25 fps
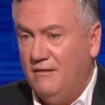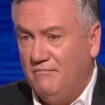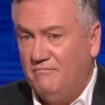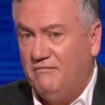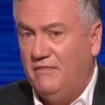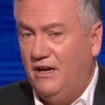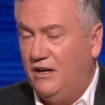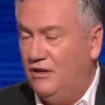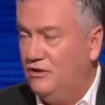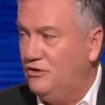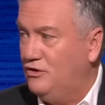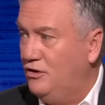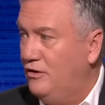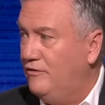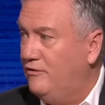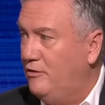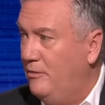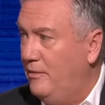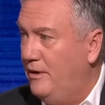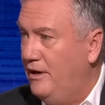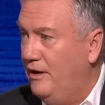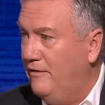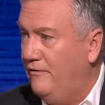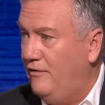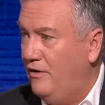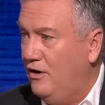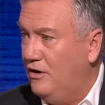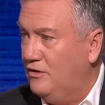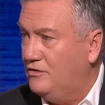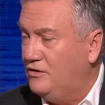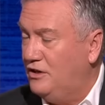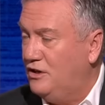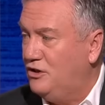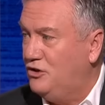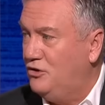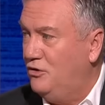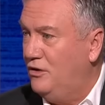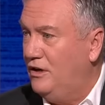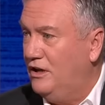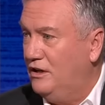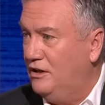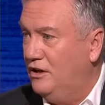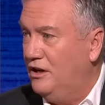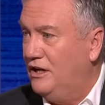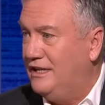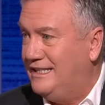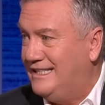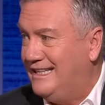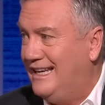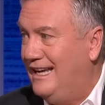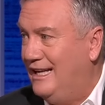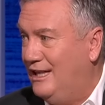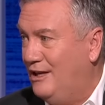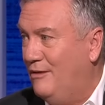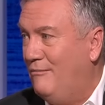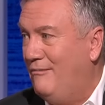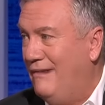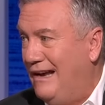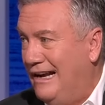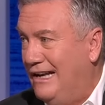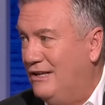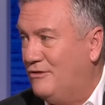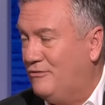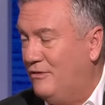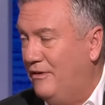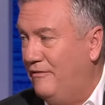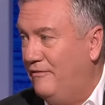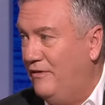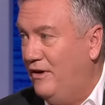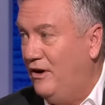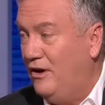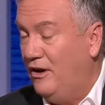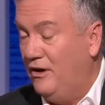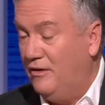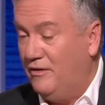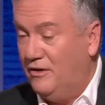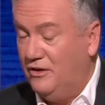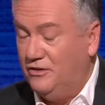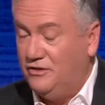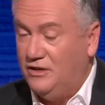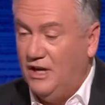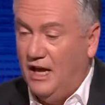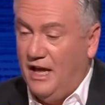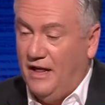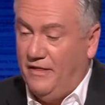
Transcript: They deserve to be in the finals. They should at least get the monetary value because